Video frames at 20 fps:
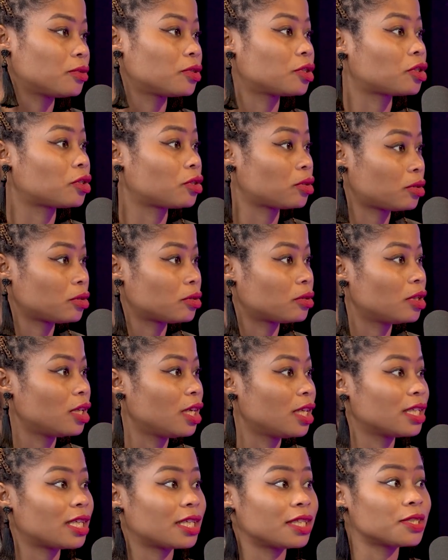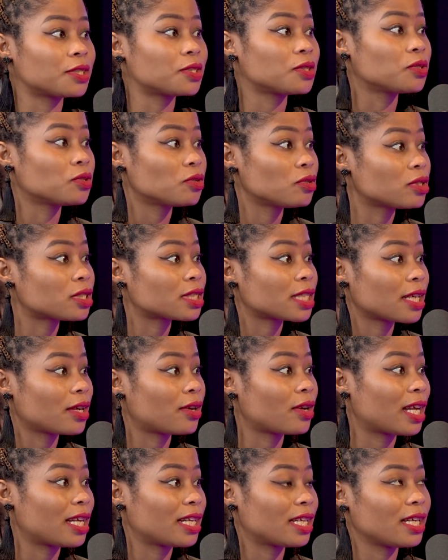Sure. There is no
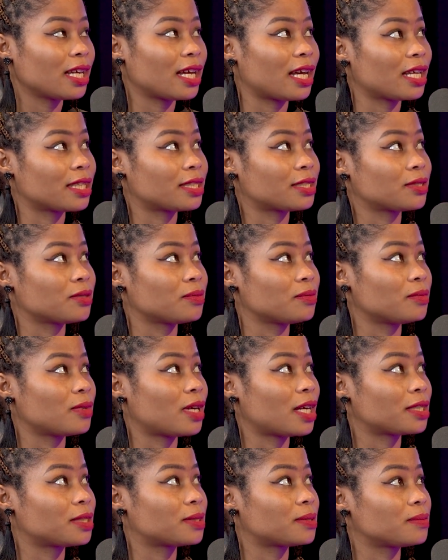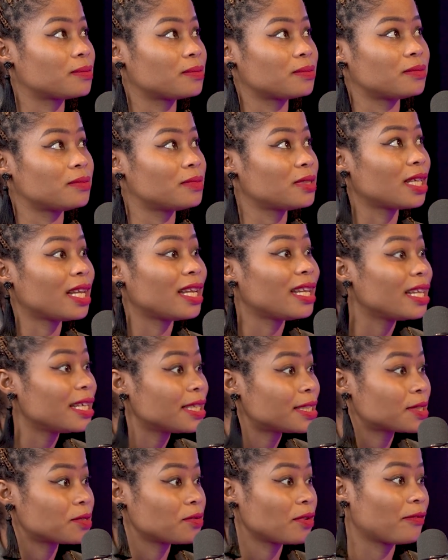singular day at the
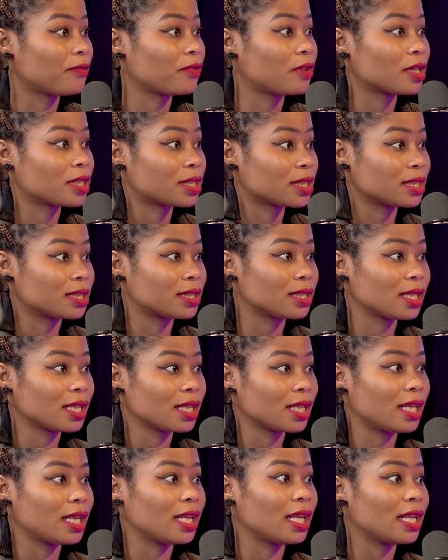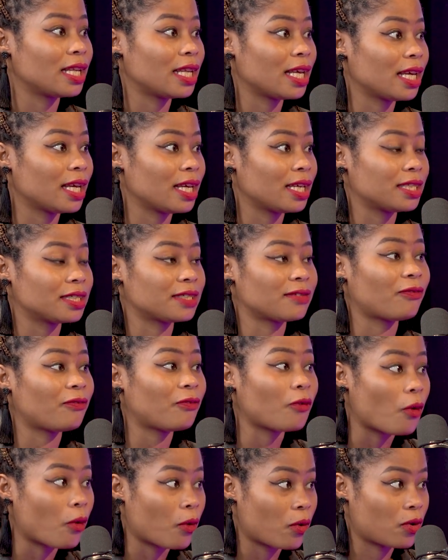least we've gotten in a day is
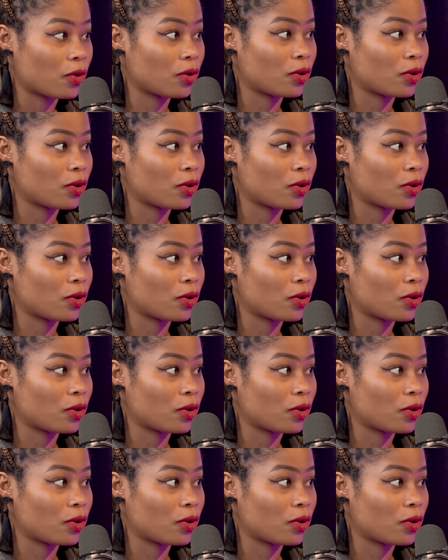4.